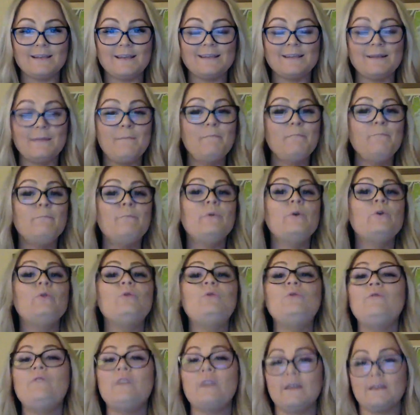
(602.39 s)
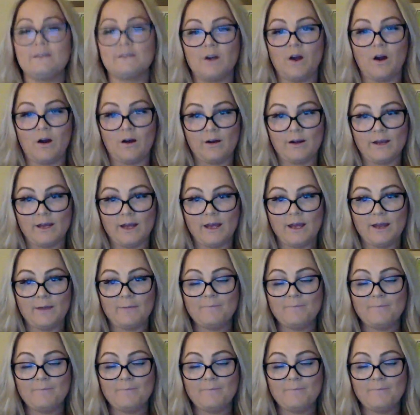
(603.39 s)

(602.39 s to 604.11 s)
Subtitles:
is a moving target.